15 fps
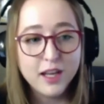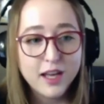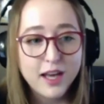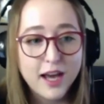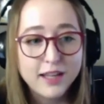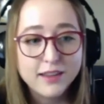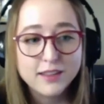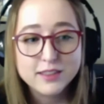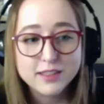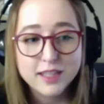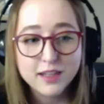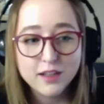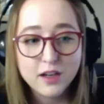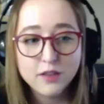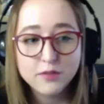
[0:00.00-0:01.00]
at the
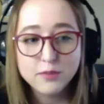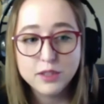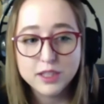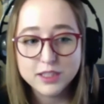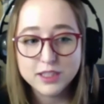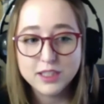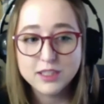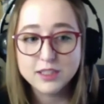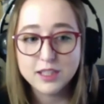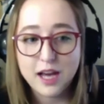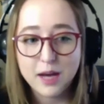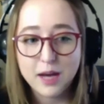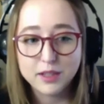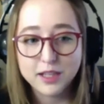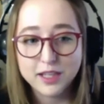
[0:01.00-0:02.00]
Standoff Munitions
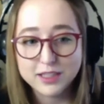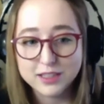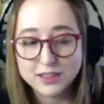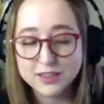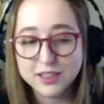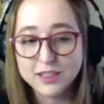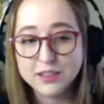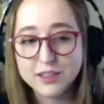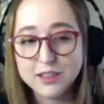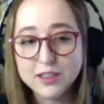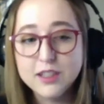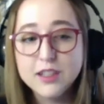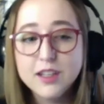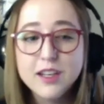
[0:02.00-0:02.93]
Application Center.